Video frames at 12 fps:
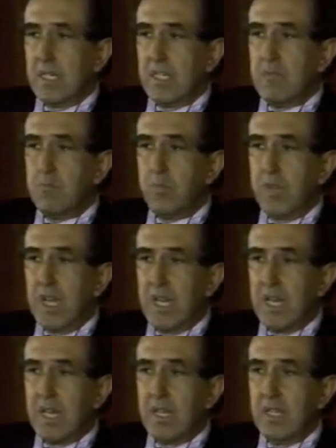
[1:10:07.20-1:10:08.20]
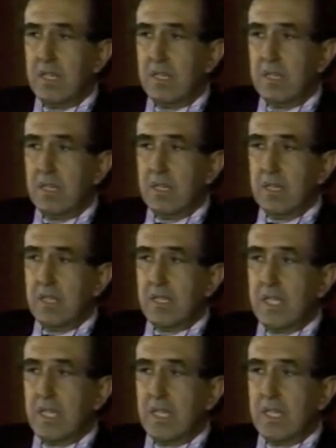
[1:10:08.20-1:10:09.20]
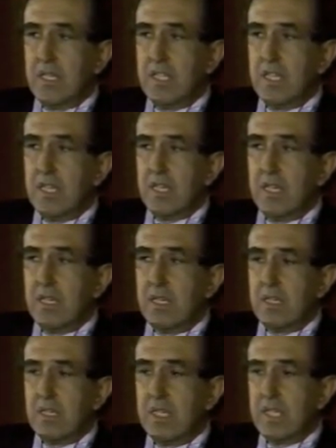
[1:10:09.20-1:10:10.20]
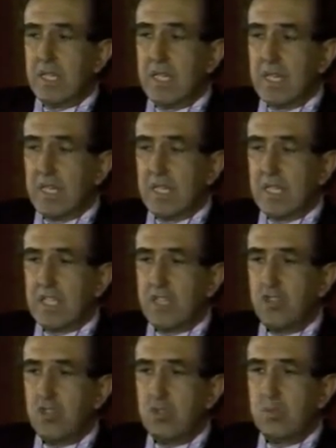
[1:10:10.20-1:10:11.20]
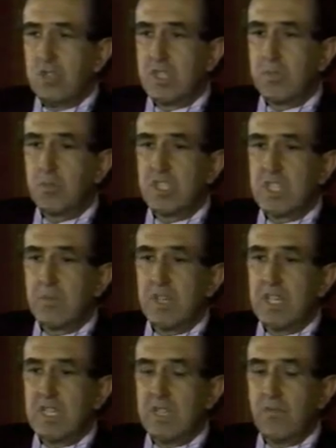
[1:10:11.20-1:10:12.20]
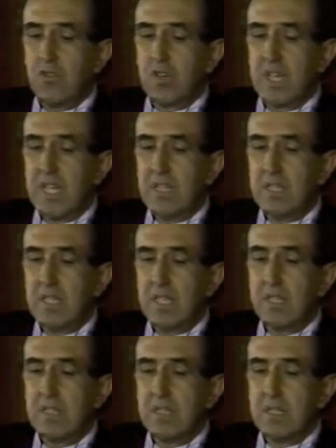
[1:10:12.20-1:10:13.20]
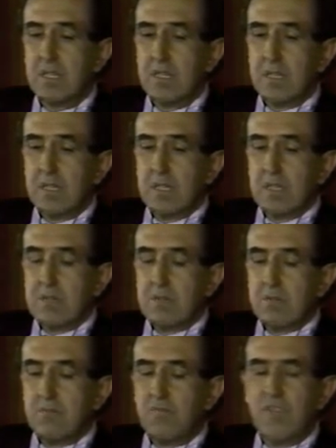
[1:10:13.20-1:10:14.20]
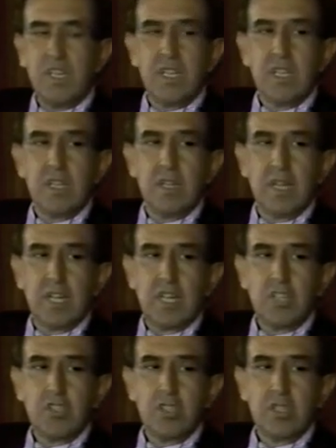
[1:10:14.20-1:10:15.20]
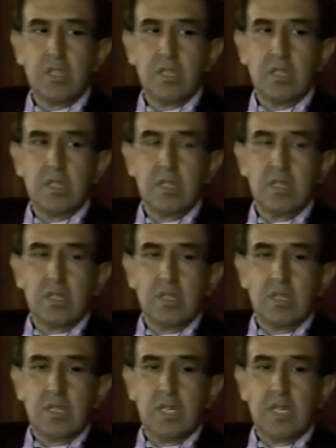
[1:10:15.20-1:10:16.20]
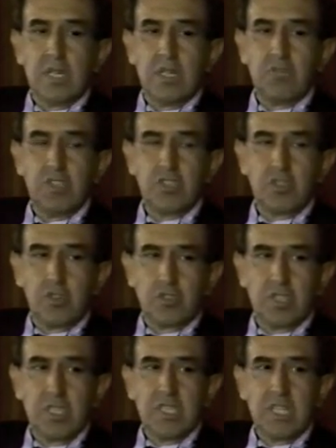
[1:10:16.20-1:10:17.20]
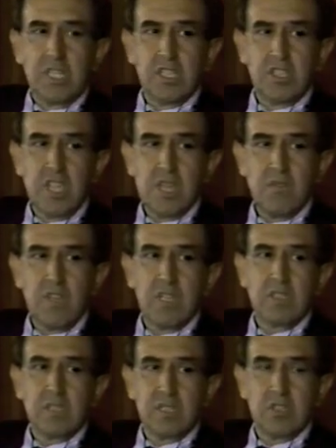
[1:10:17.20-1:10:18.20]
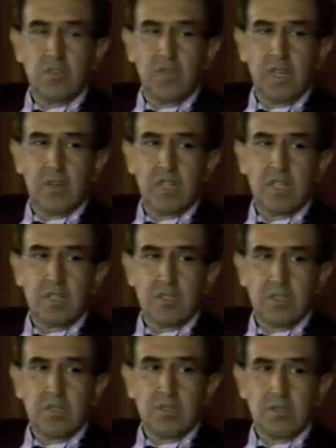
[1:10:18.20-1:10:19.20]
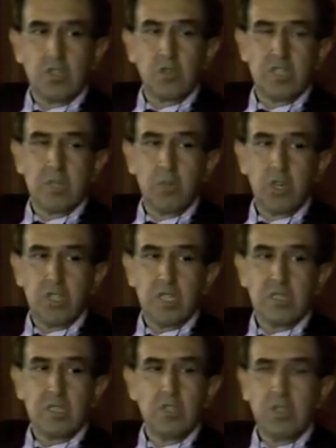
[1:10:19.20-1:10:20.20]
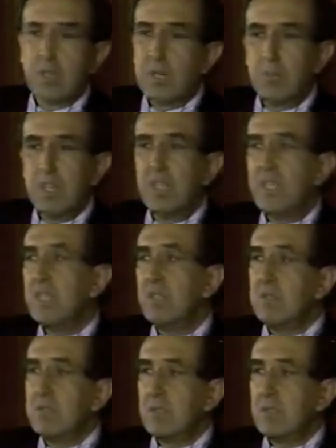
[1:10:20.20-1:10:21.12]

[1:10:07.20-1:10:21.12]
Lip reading: imply the architect assumes the responsibility for handling very large resources. These are the savings of our social bodies. You know, a building,